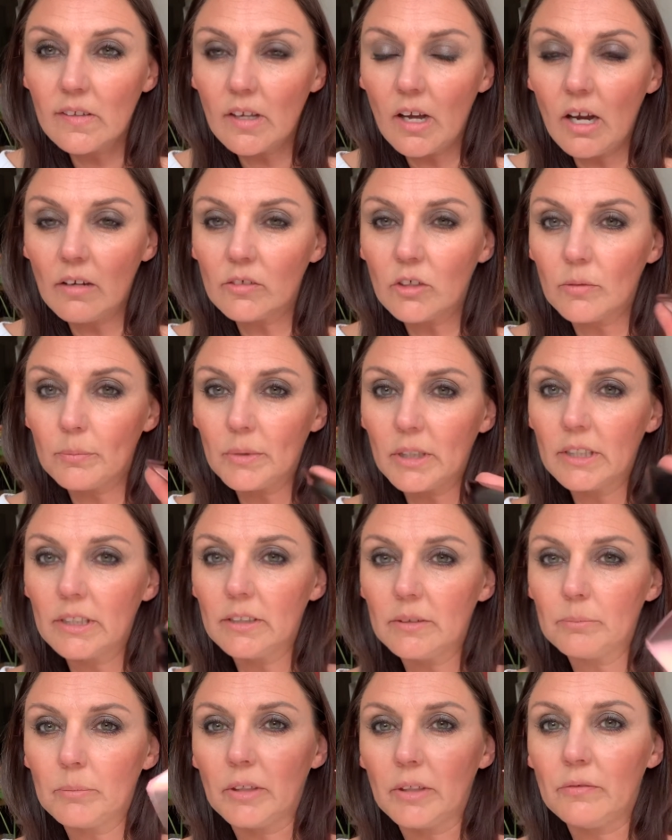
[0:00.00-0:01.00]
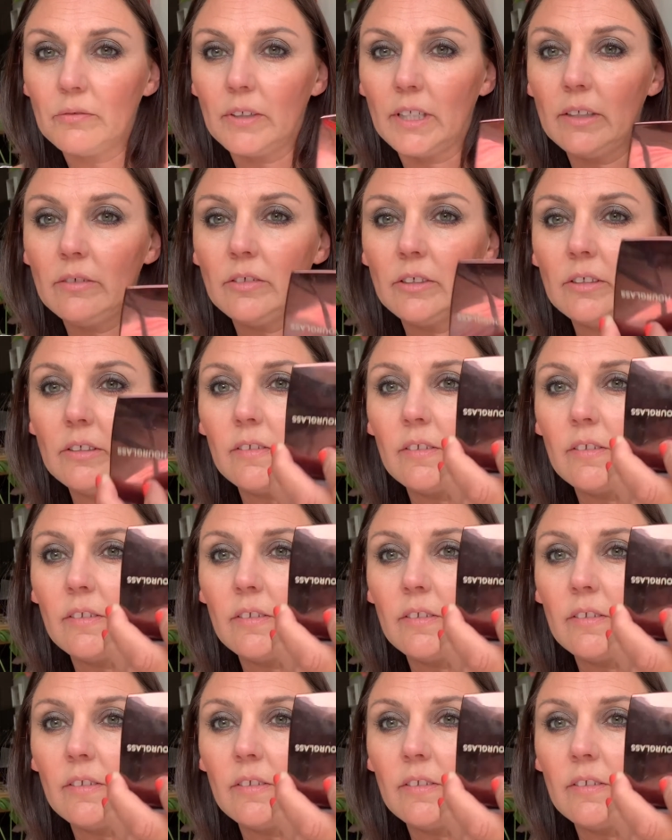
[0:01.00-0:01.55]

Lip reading: I've got my favourite,